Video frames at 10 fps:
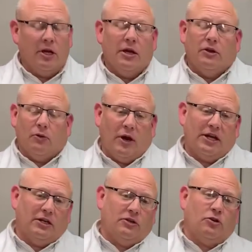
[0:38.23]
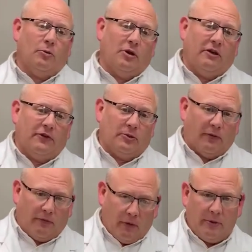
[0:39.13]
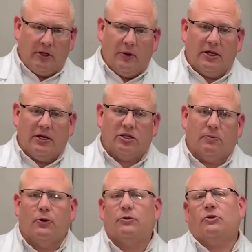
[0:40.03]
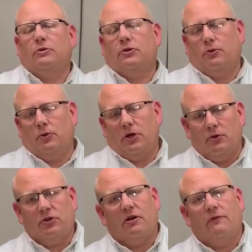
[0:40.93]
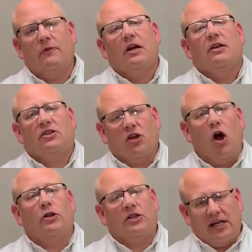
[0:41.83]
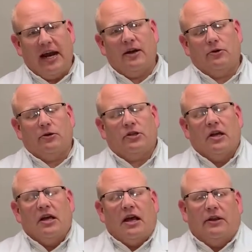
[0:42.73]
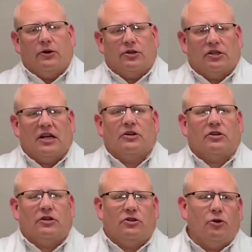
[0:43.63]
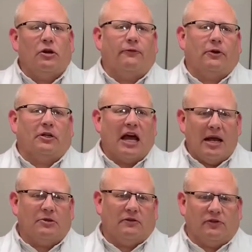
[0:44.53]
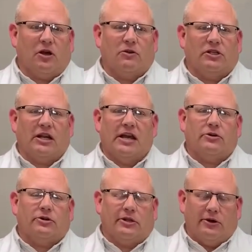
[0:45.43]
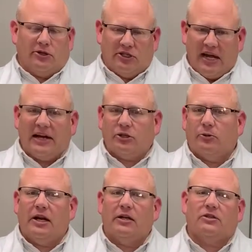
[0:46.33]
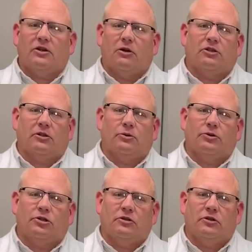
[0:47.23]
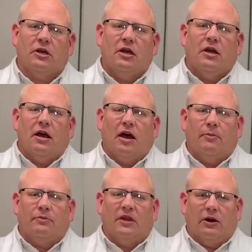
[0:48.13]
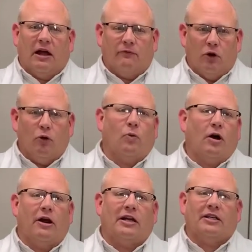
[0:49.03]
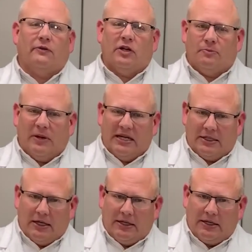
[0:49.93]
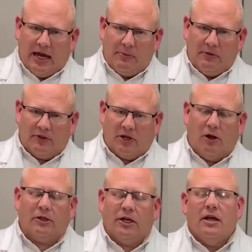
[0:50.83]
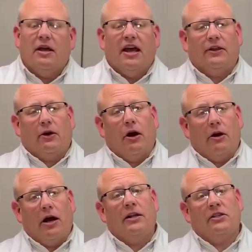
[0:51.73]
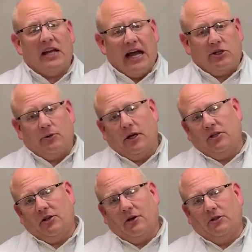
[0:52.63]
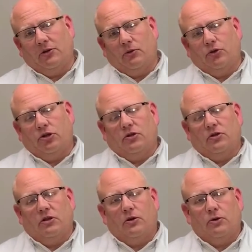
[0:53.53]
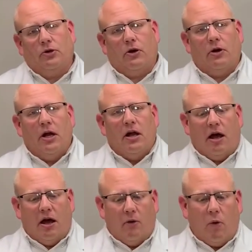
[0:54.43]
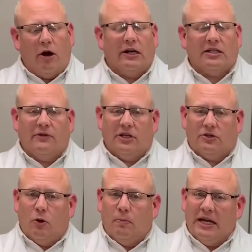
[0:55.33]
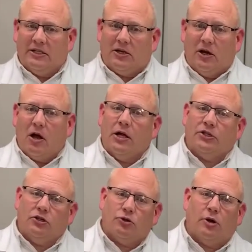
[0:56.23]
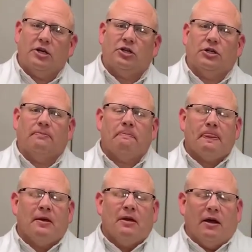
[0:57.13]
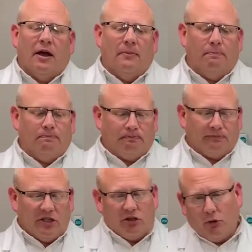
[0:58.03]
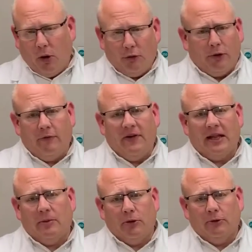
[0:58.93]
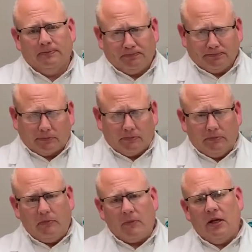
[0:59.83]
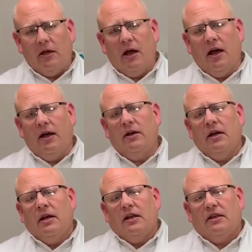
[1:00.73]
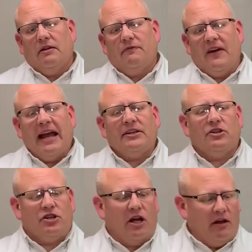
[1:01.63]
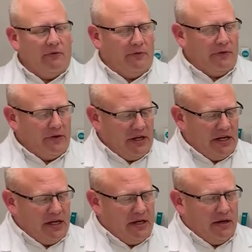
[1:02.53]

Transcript: The way you determine if it's performing the way that it's supposed to is through the use of salt standards. And there's essentially two different types of salt standards. There's saturated salt solutions that have known water activities based on the type of salt, and there are unsaturated salt solutions, and those are water activities known based on concentration. And so both are available. The advantage of the